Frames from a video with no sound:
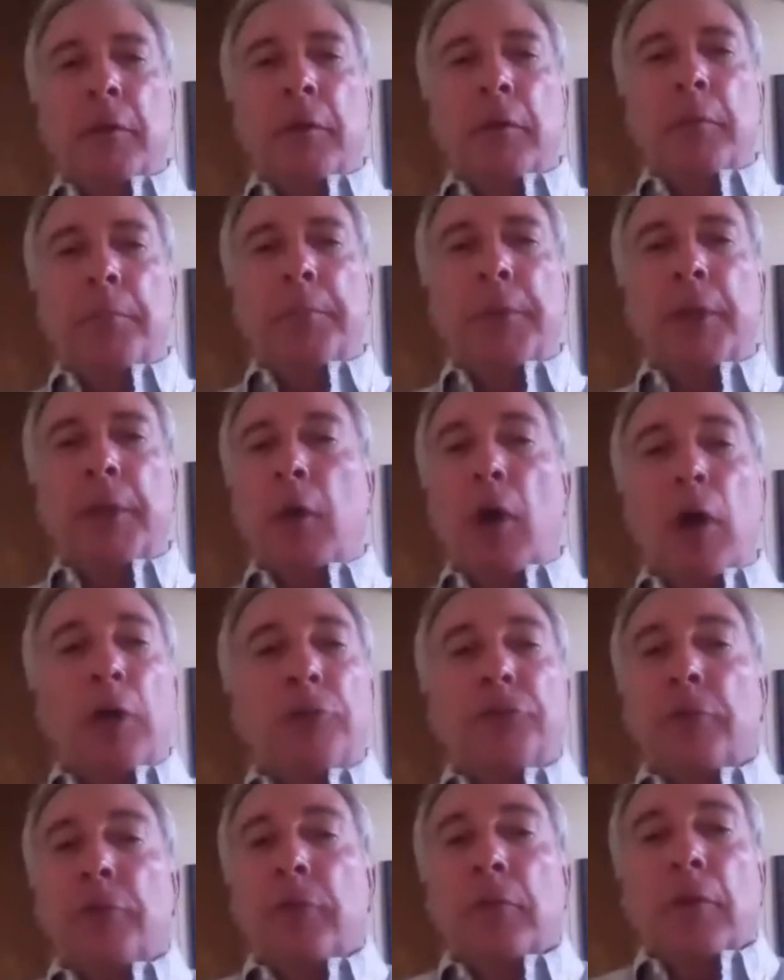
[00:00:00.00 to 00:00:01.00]

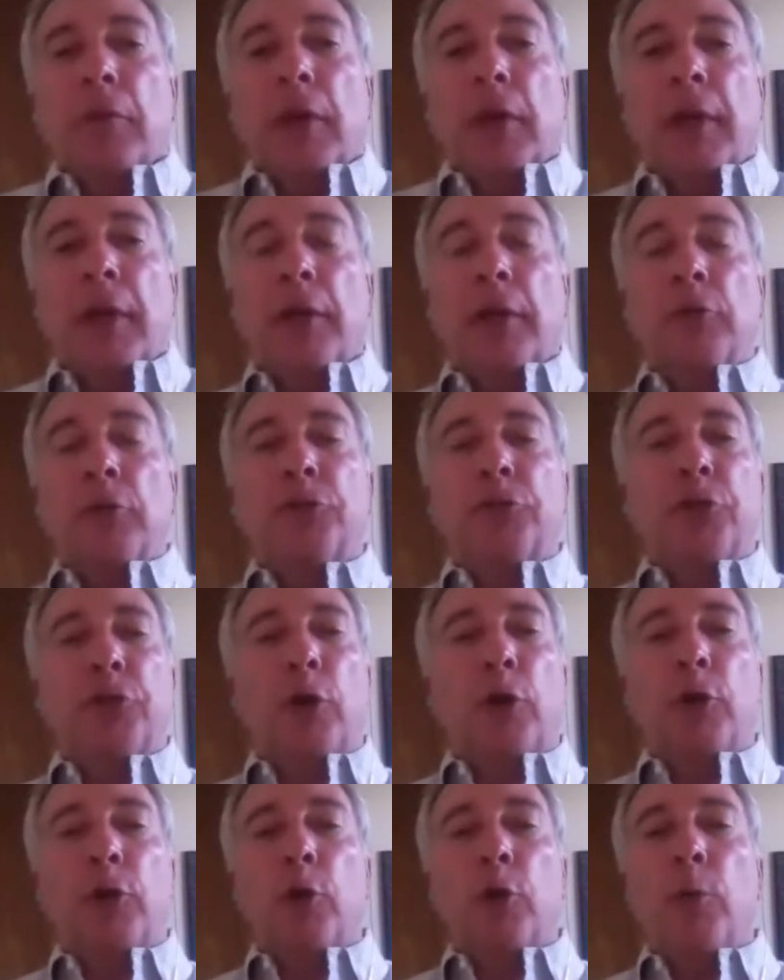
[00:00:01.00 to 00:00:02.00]
Because it'll
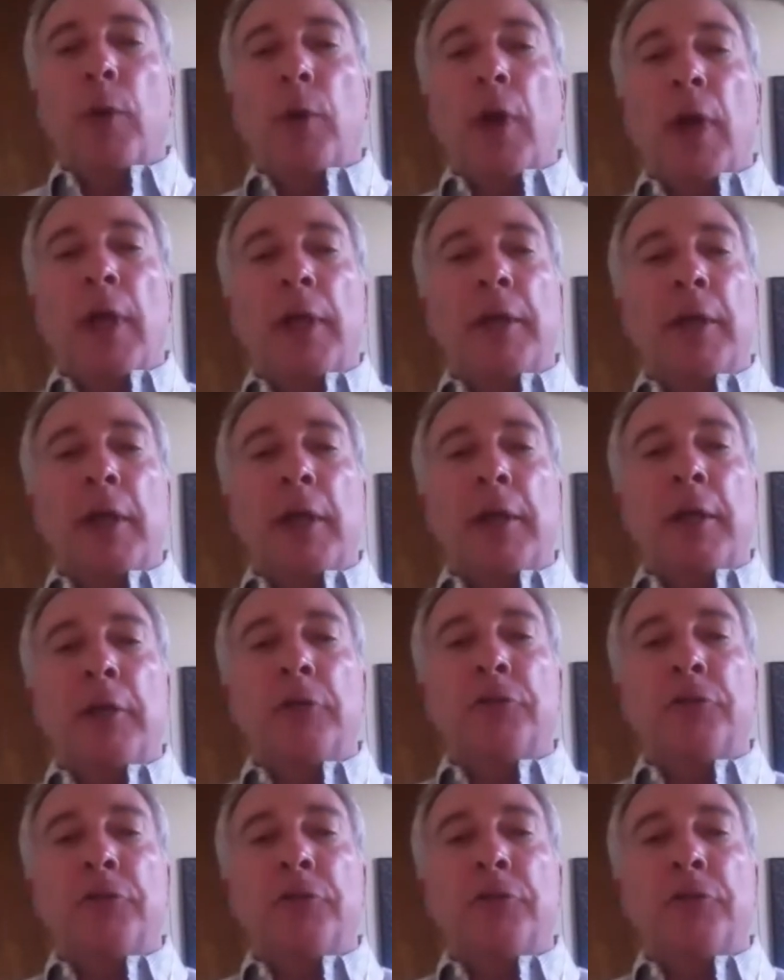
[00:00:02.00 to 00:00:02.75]
show you, and there's